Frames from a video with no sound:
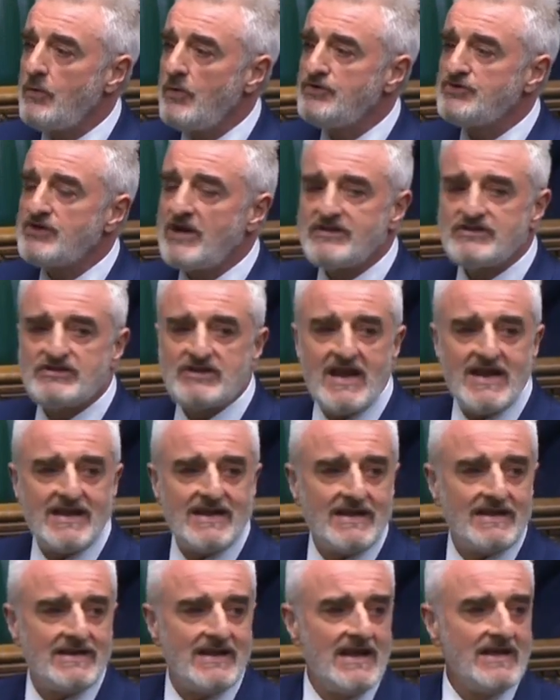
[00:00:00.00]
which has
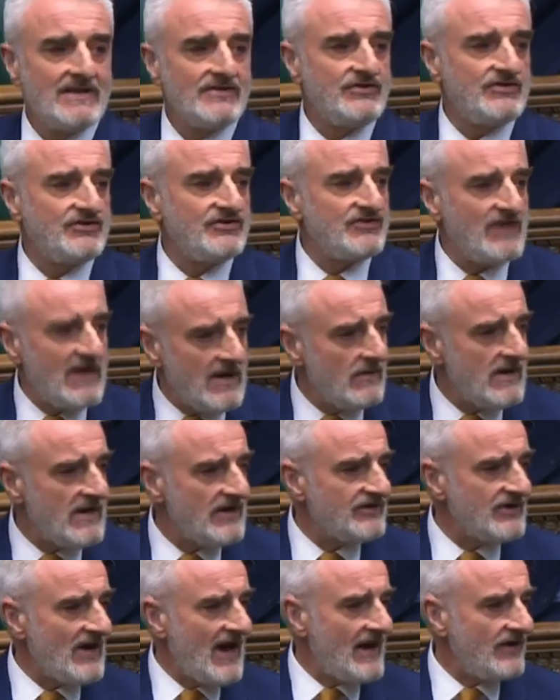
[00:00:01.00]
taken
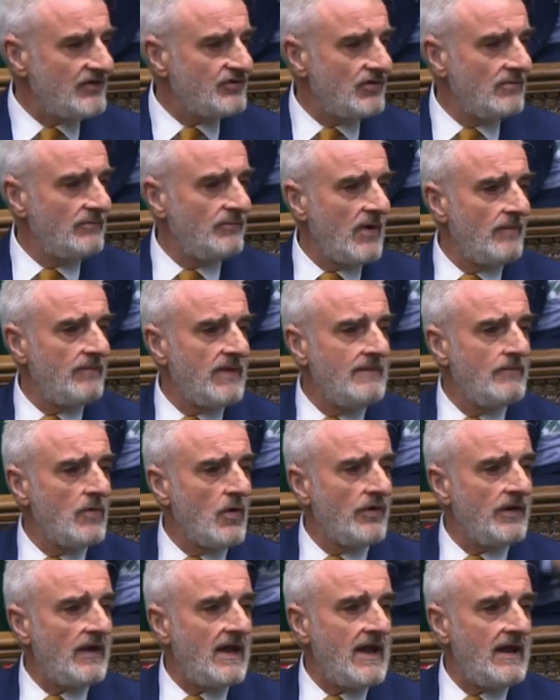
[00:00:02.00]
serious action, probably
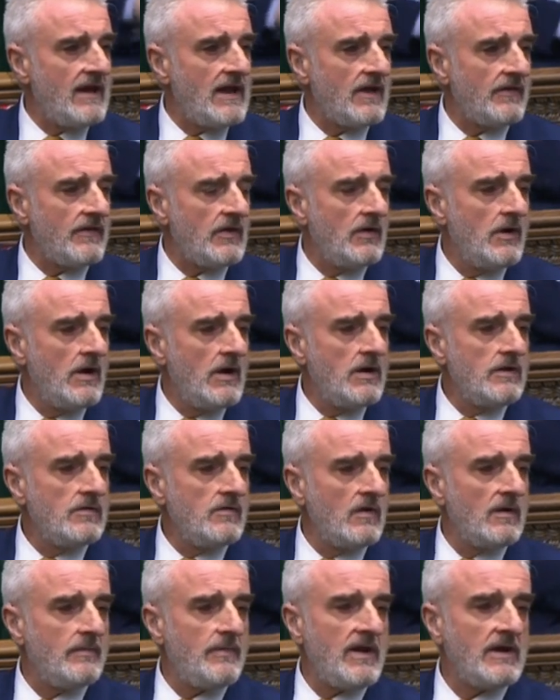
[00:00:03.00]
more than any other
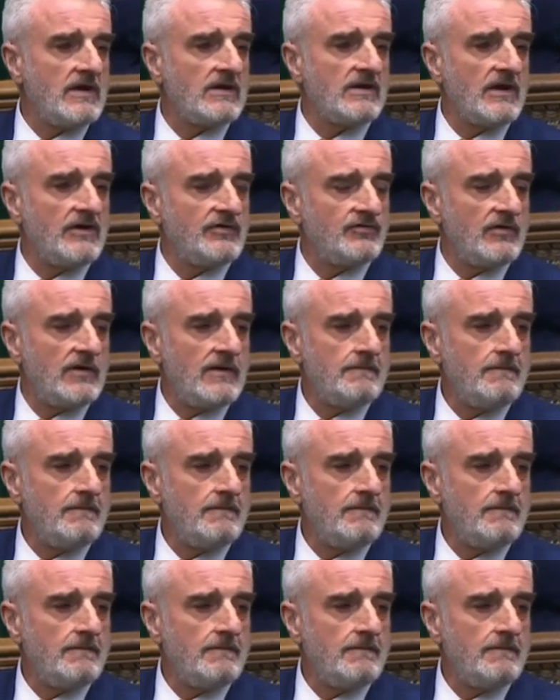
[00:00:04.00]
European country,